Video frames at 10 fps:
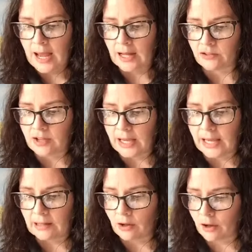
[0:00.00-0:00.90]
and
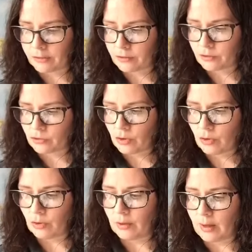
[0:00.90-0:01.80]
tell others
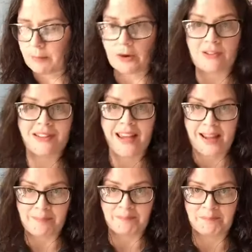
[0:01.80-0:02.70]
all about
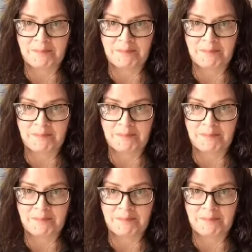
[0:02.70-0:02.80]
him.